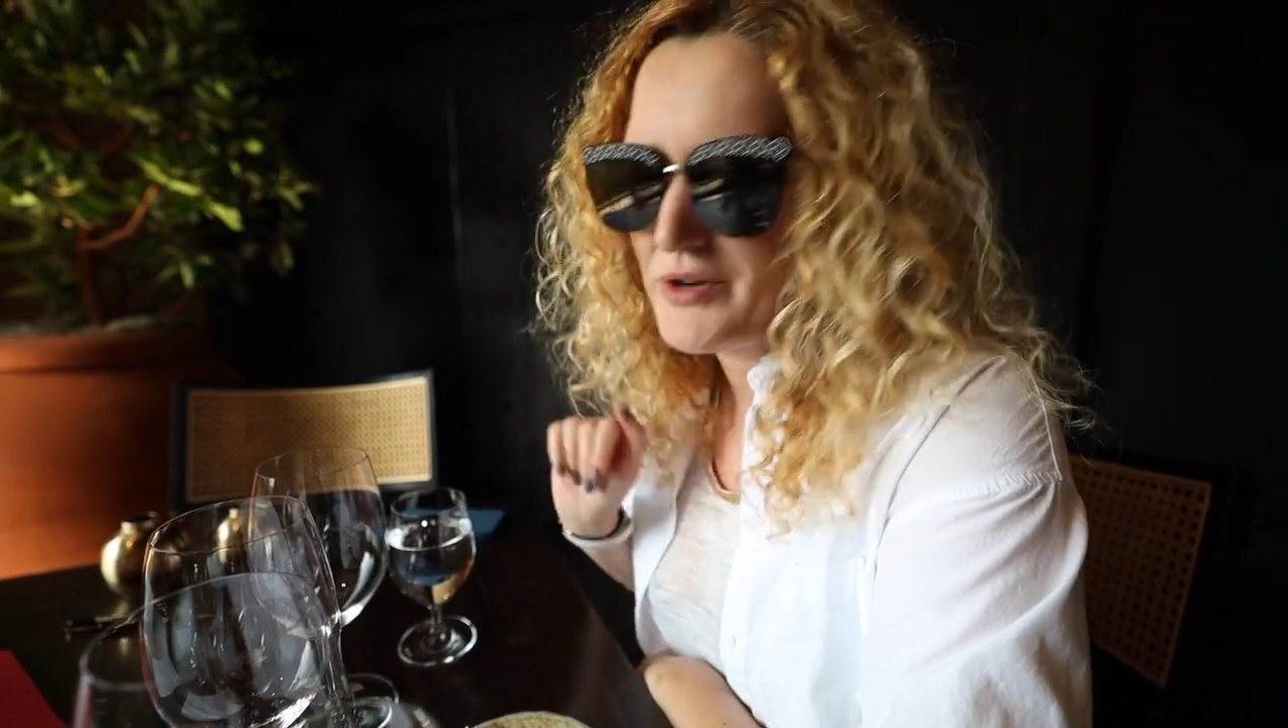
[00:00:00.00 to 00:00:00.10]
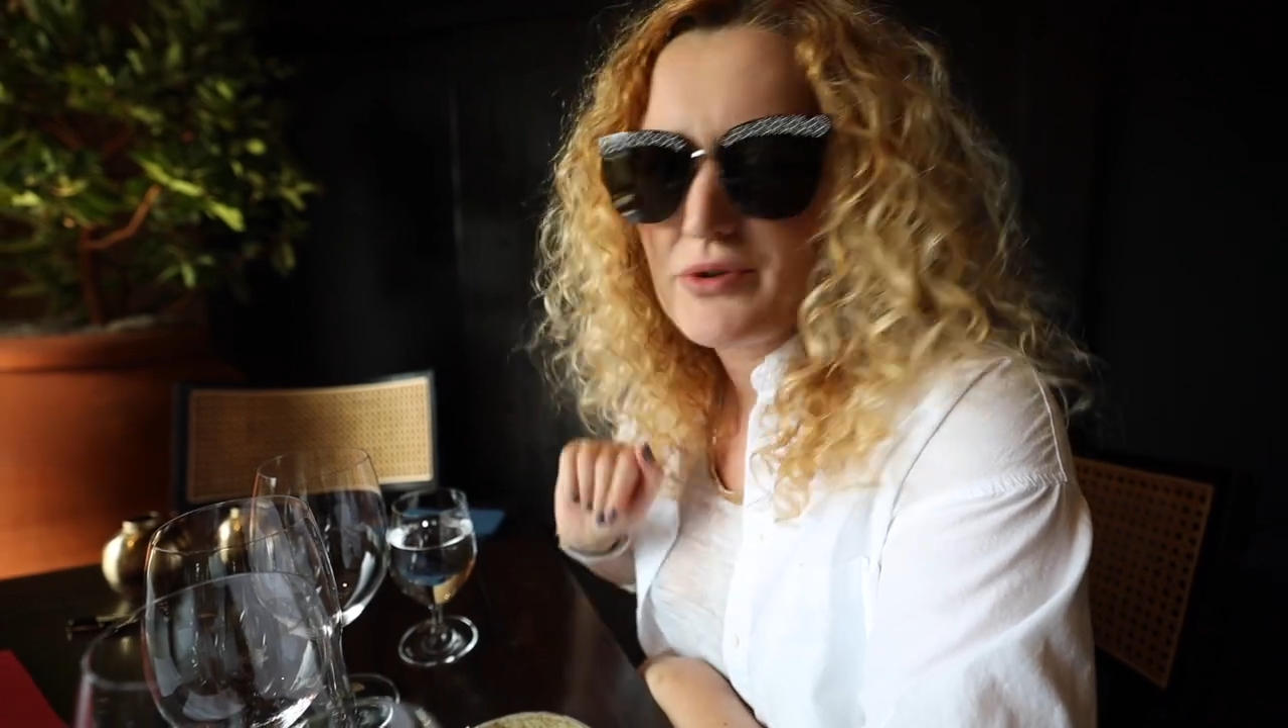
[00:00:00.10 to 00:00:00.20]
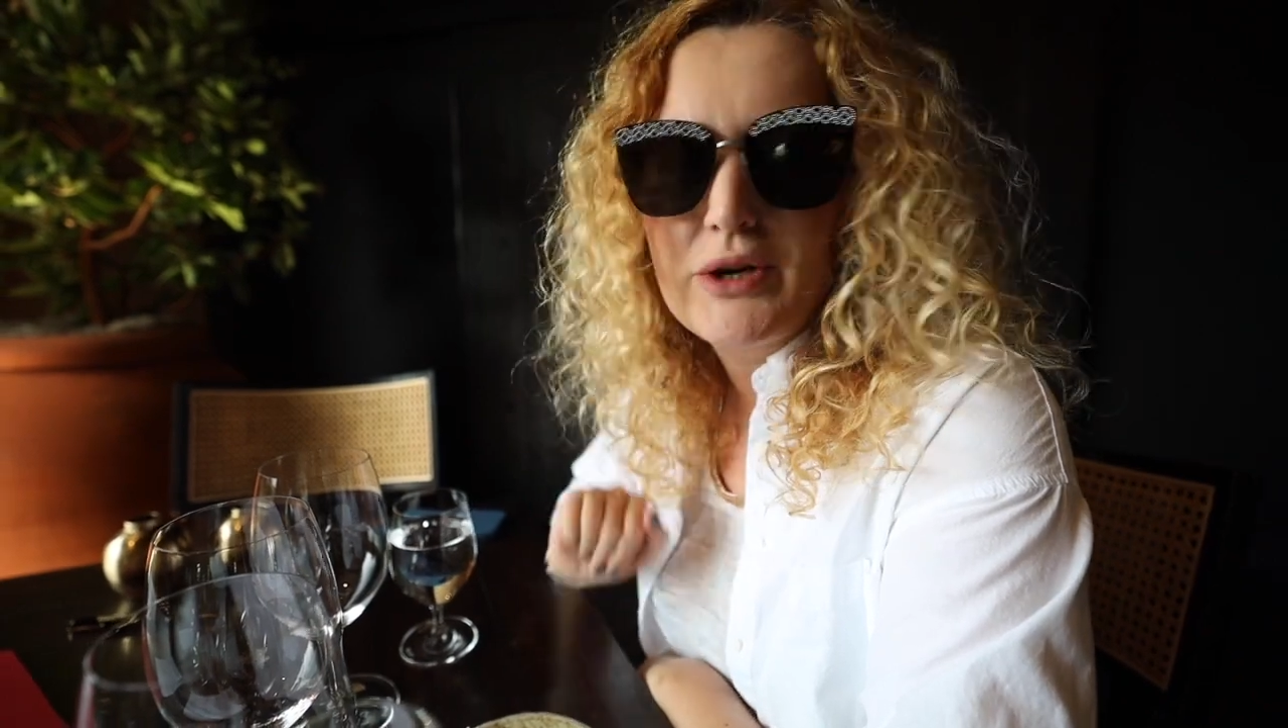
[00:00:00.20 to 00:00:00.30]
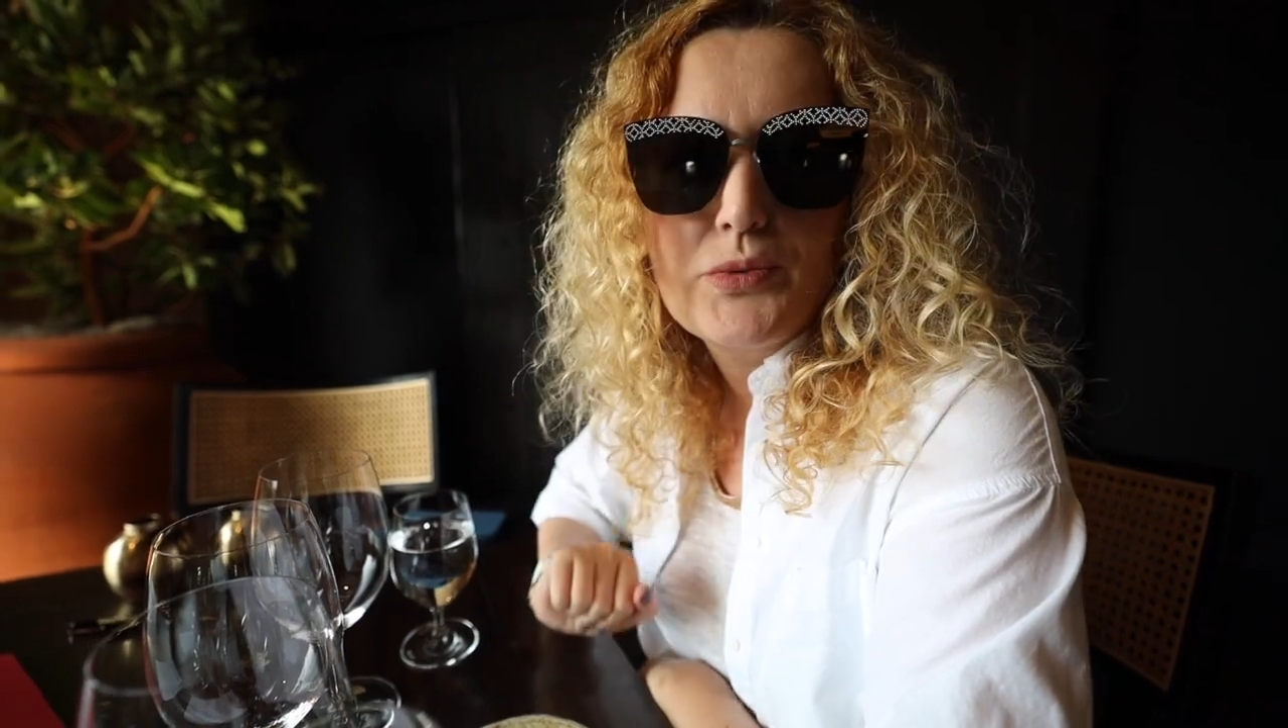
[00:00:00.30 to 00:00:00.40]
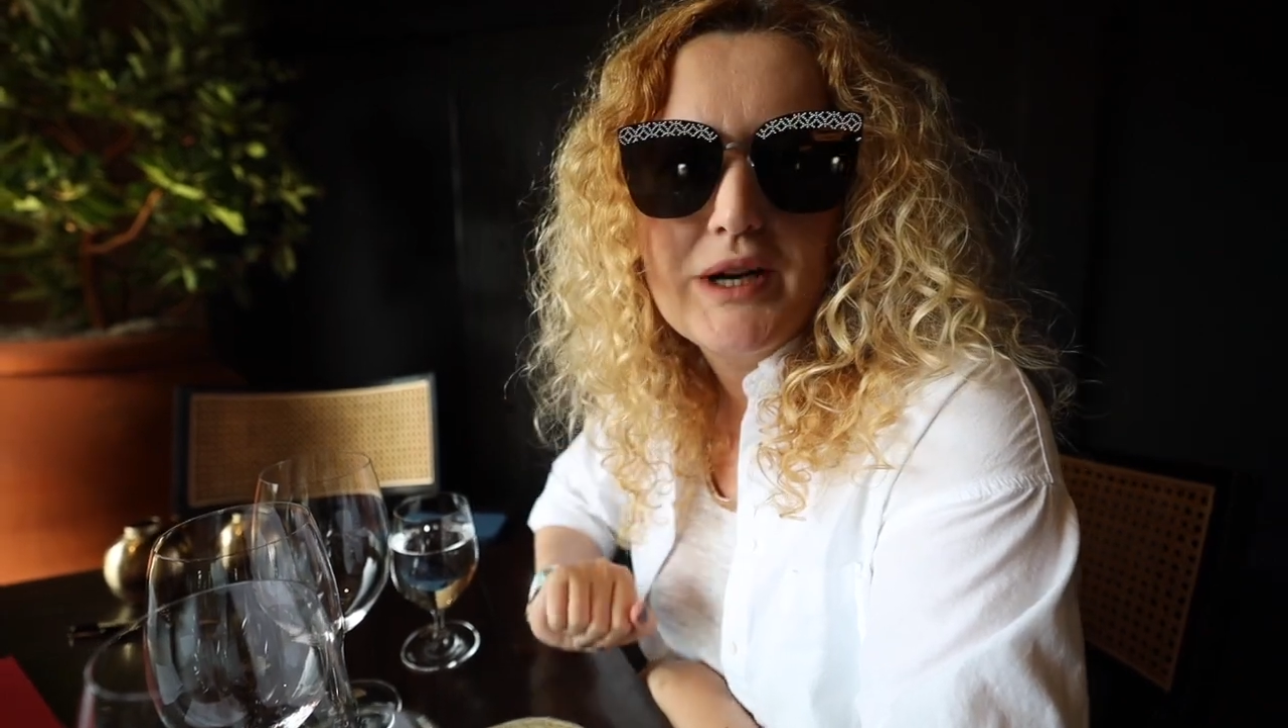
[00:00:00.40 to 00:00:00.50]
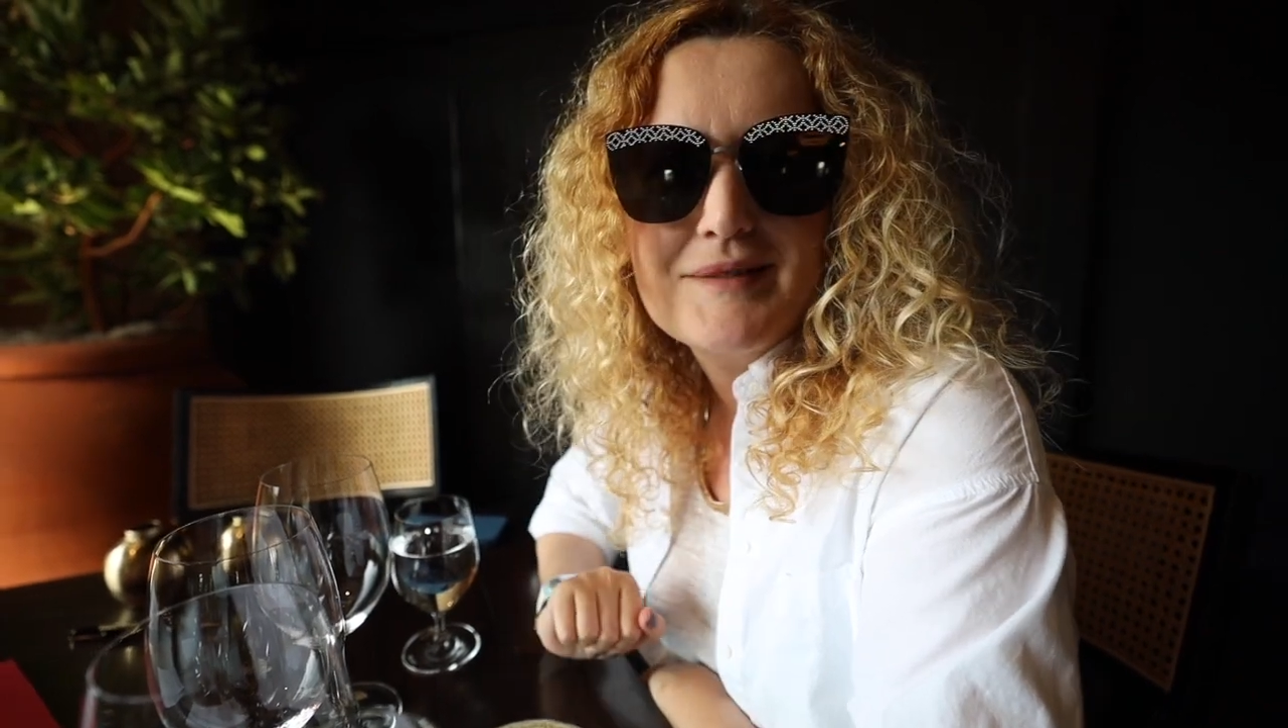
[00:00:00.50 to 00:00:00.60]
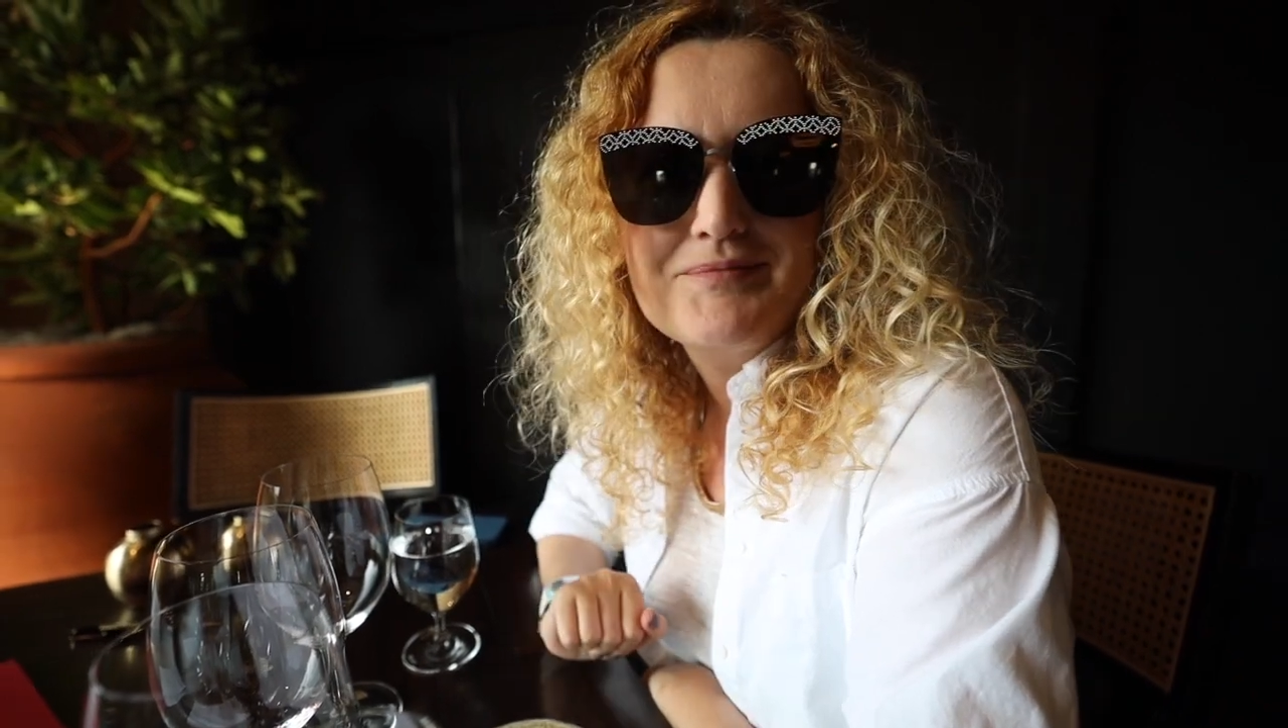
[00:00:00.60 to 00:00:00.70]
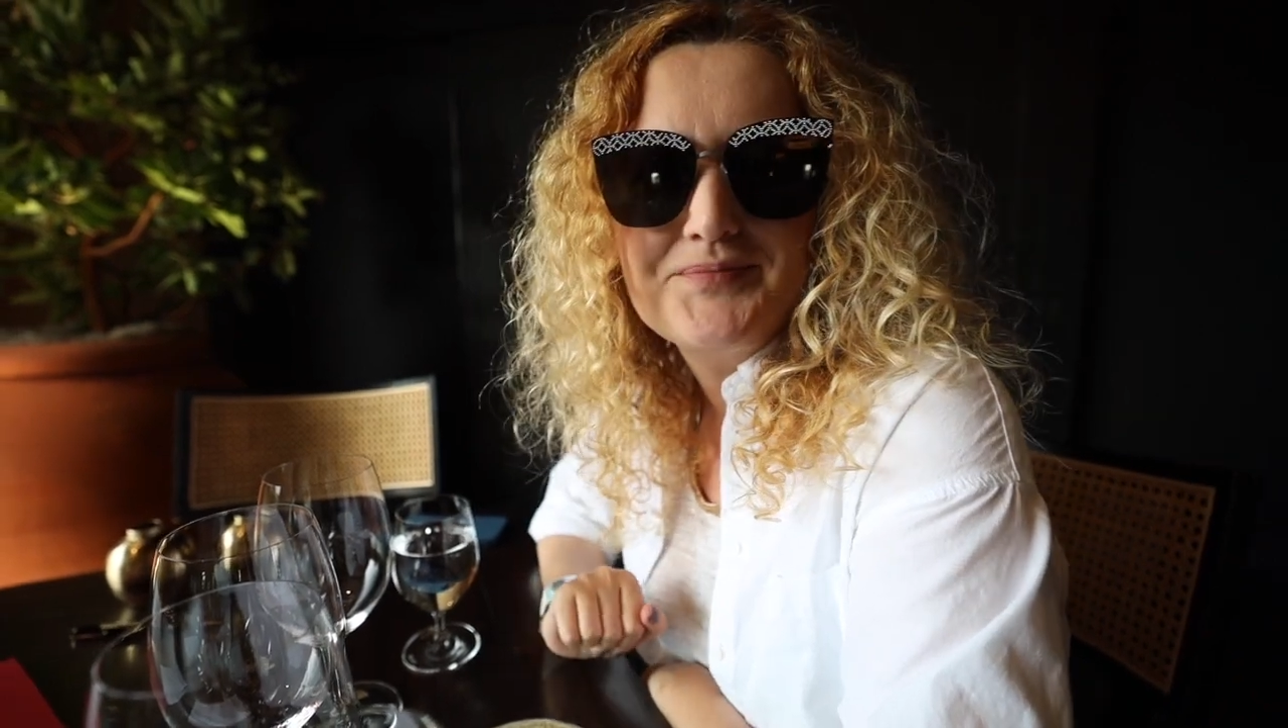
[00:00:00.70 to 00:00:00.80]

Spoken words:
great wine.